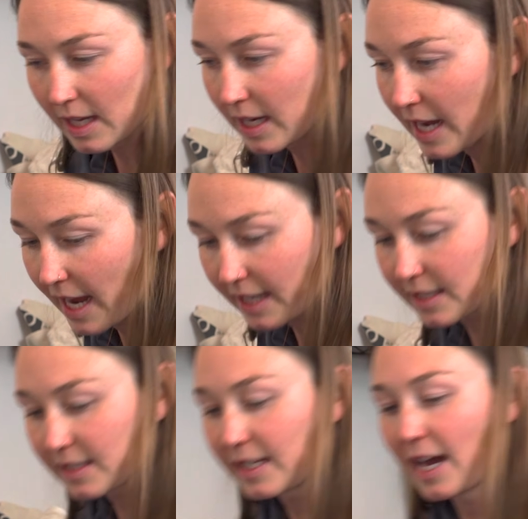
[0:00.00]

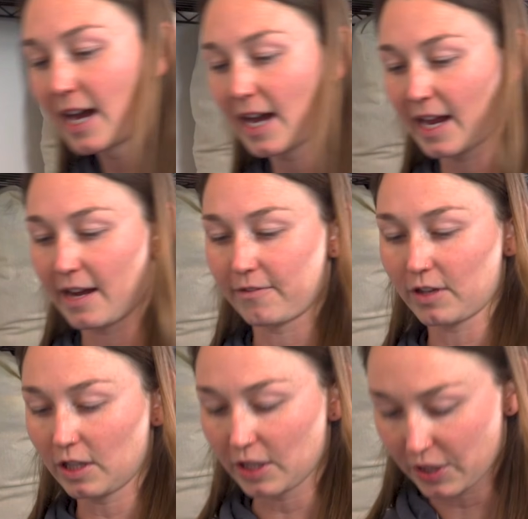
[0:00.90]
next I have
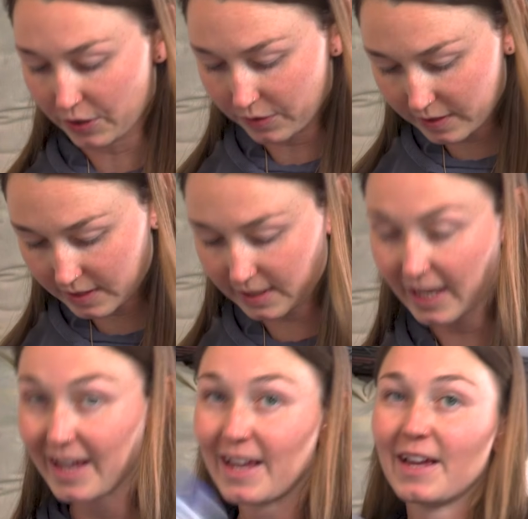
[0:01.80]
clothes,
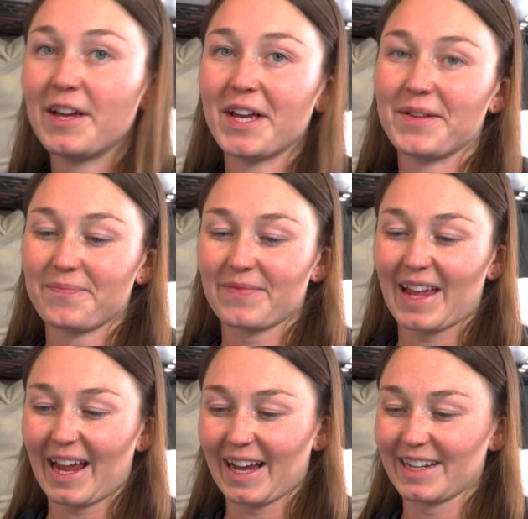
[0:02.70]

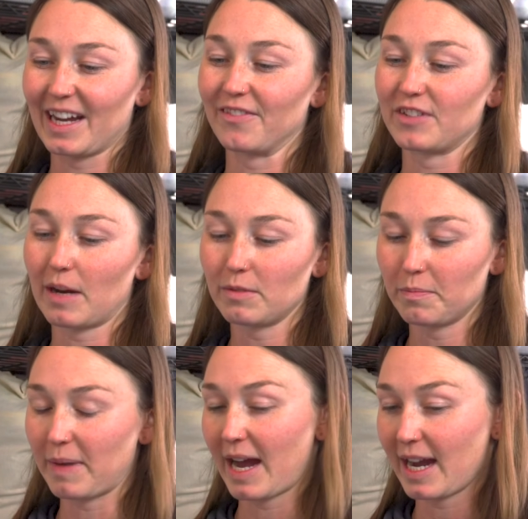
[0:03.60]
and I've double
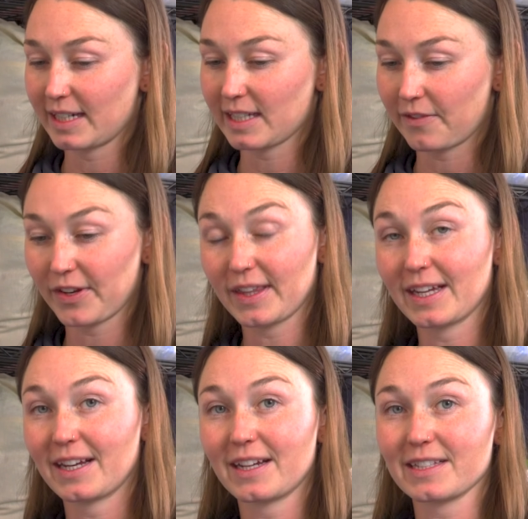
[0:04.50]
bagged
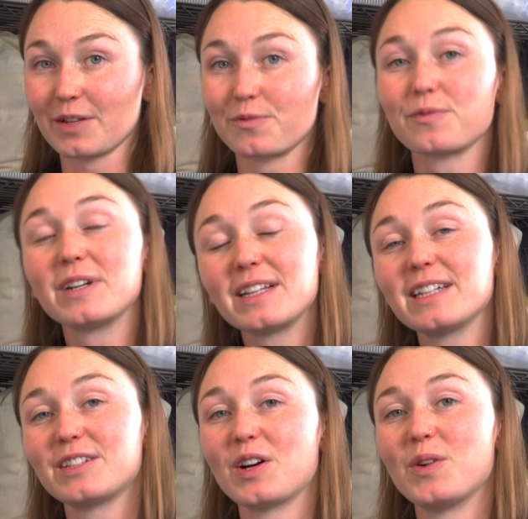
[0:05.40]
everything because I really
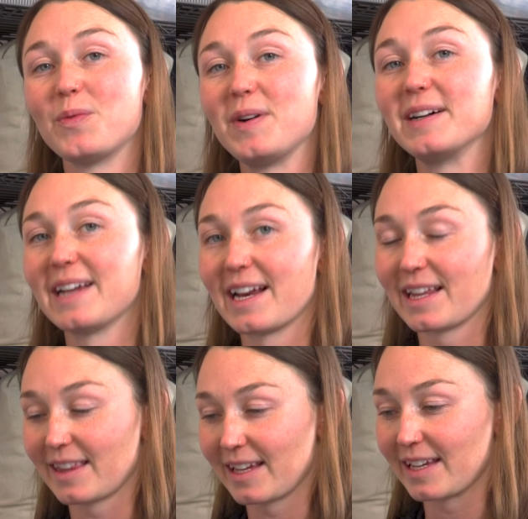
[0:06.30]
don't want
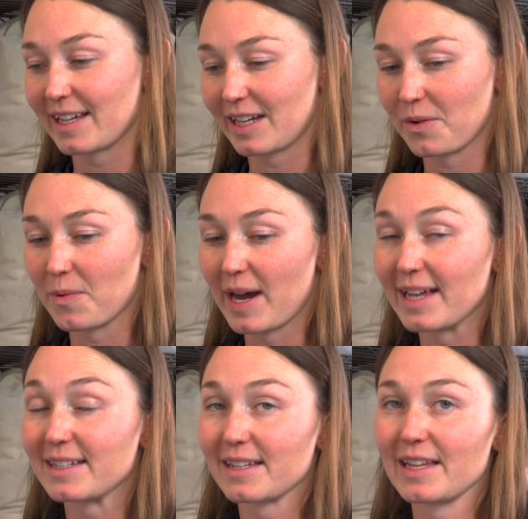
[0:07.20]
anything getting
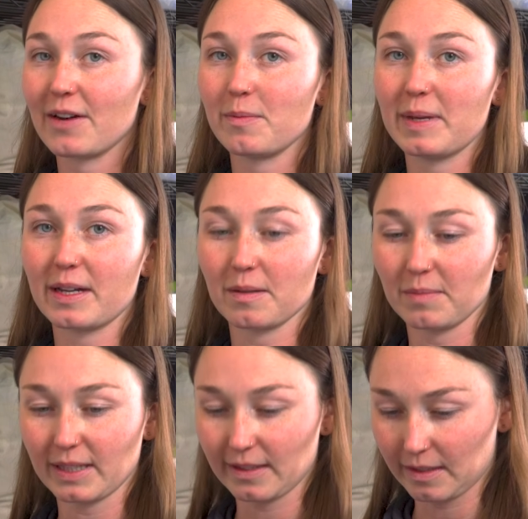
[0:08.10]
wet. That would be
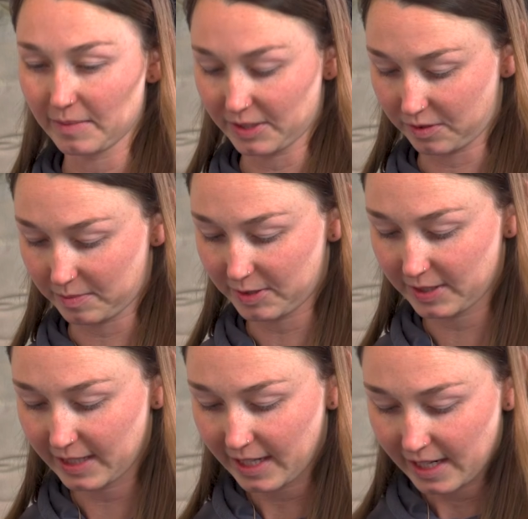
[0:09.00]
completely
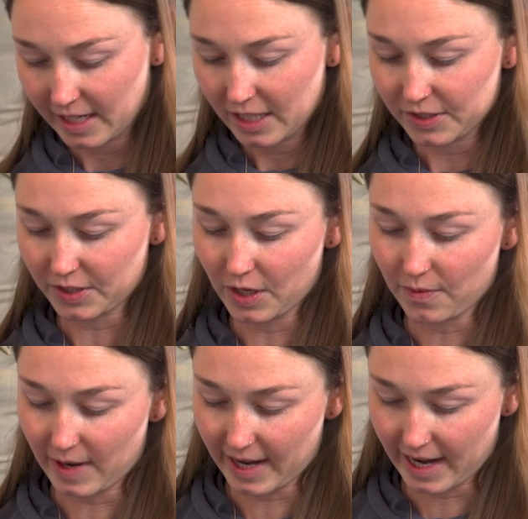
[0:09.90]
miserable.
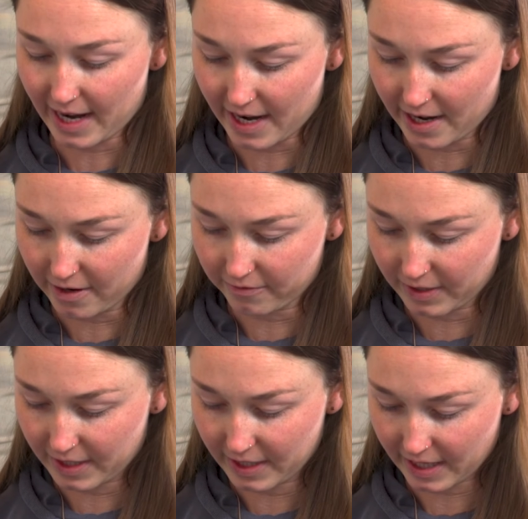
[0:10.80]
So I have